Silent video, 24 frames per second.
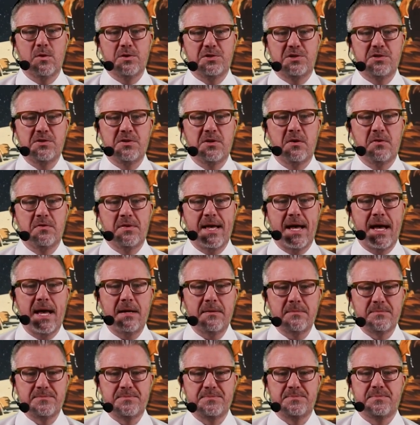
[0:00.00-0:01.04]
Once you know
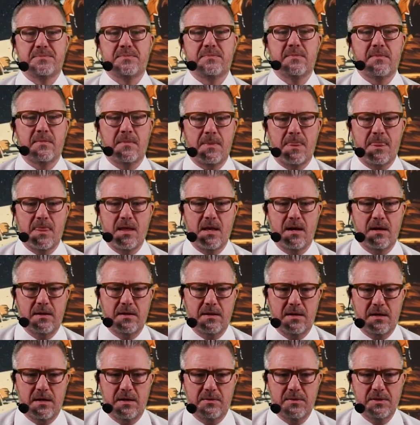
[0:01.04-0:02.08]
that,
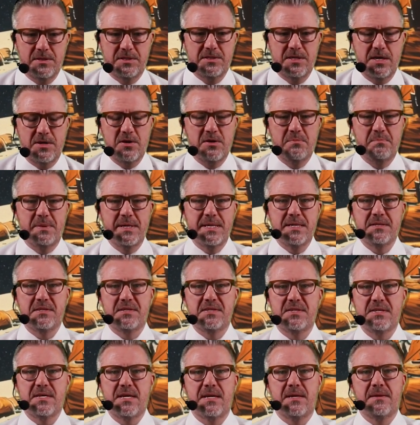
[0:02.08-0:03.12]
let's say you're
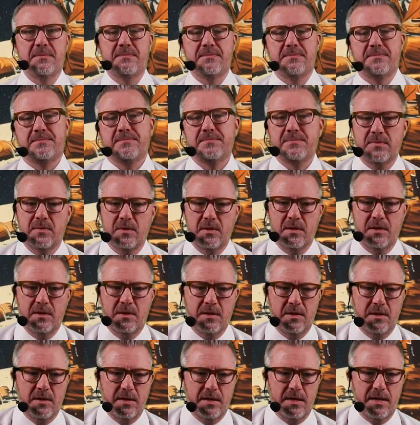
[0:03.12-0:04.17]
B2C,
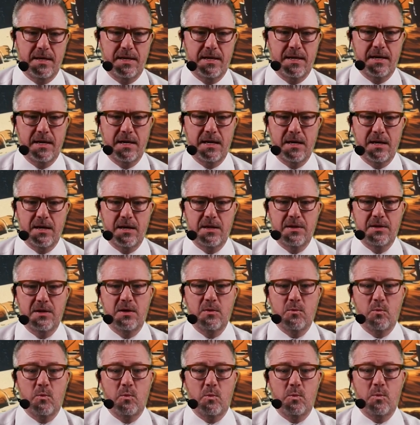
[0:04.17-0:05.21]

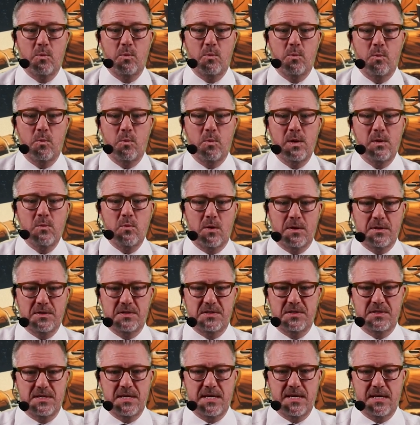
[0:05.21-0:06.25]
and we want
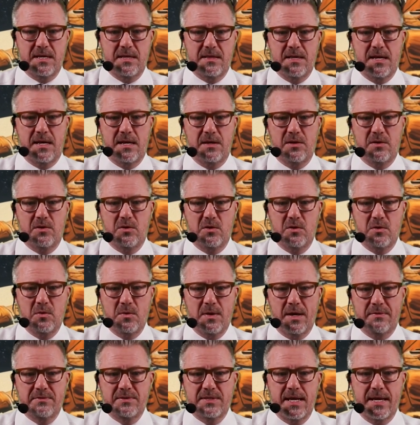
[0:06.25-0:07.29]
to see that
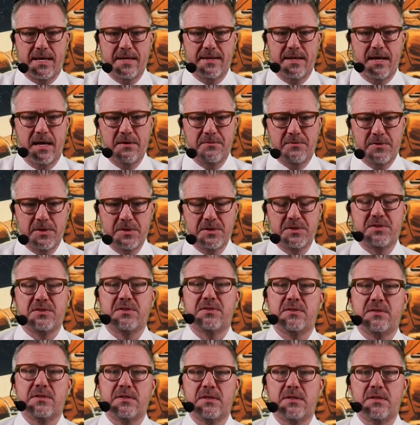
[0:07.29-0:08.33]
you have taken
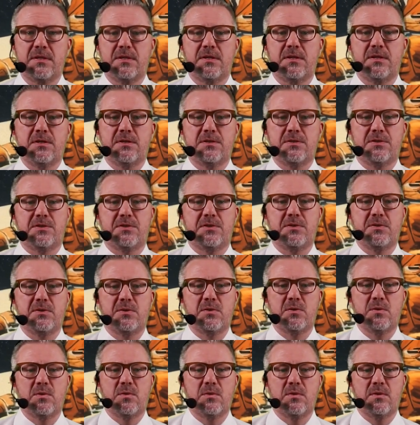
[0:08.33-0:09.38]
efforts
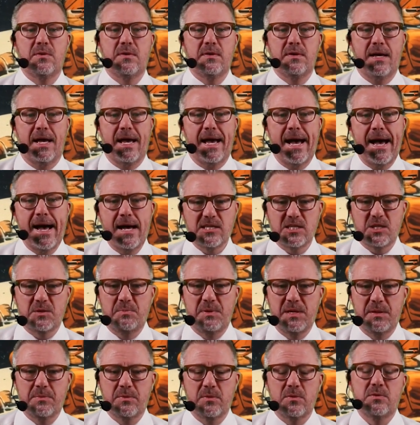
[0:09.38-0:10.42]
to
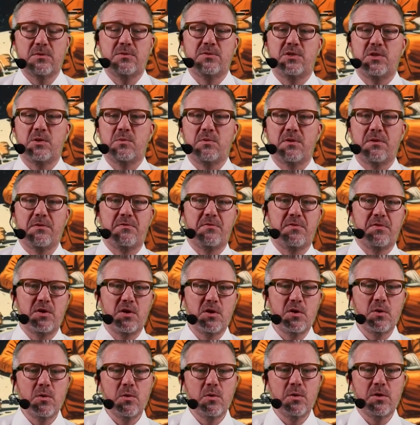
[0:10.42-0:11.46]
ask people to
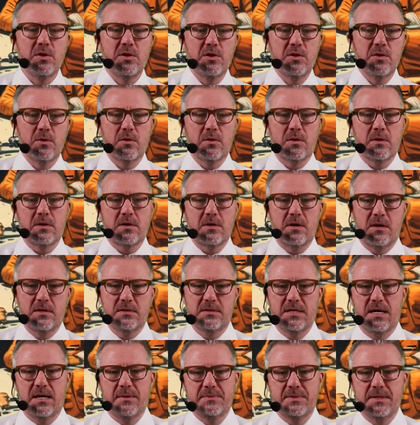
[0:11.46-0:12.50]
review your
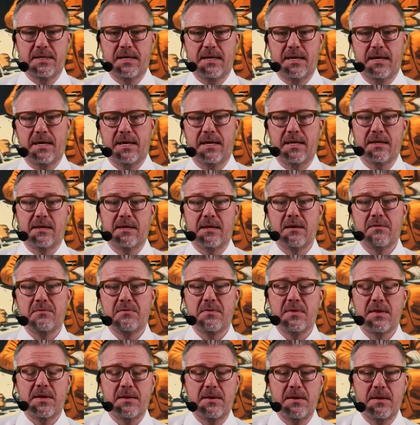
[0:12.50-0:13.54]
concept and
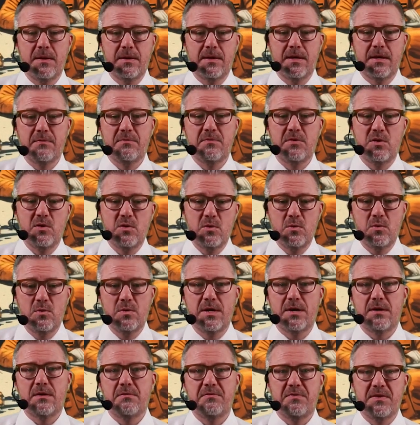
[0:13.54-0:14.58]
give
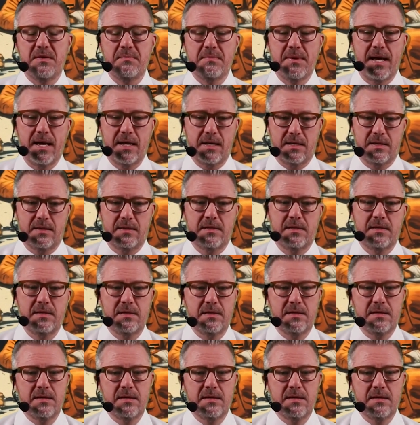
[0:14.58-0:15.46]
you their feedback,